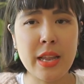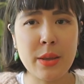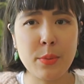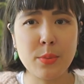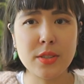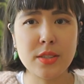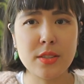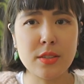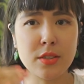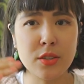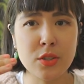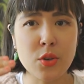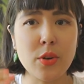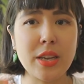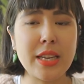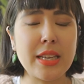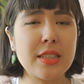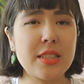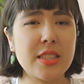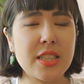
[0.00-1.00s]
it was
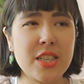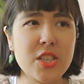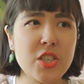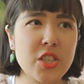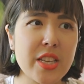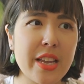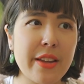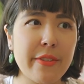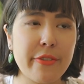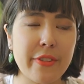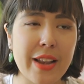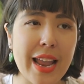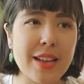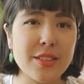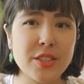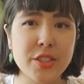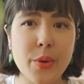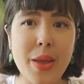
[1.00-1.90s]
stocking stitch knit flat.